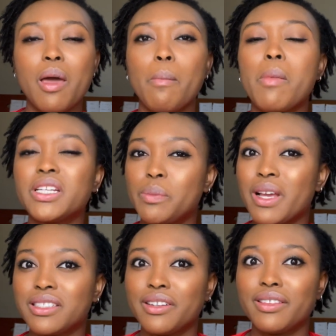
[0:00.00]
much
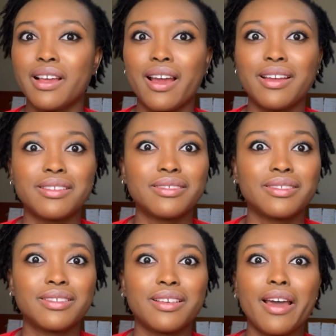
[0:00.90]
better than
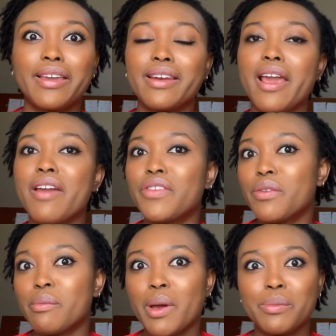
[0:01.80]
I can ever
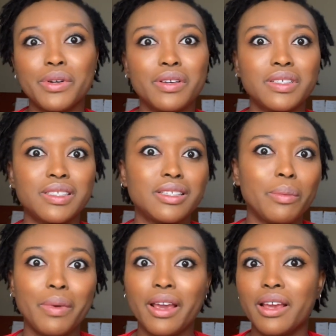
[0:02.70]
remember
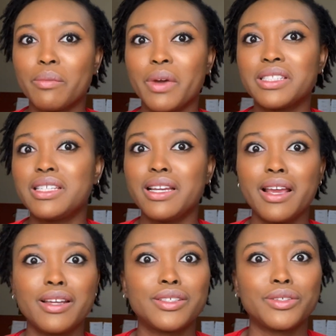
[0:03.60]
sleeping in my
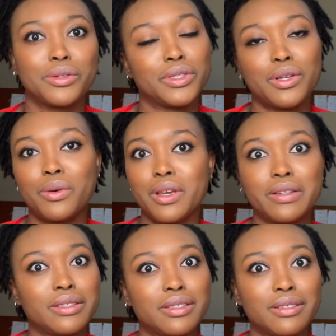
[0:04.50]
teenage or adult
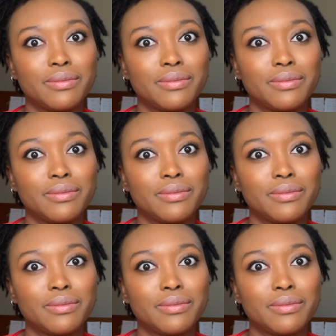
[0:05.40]
years.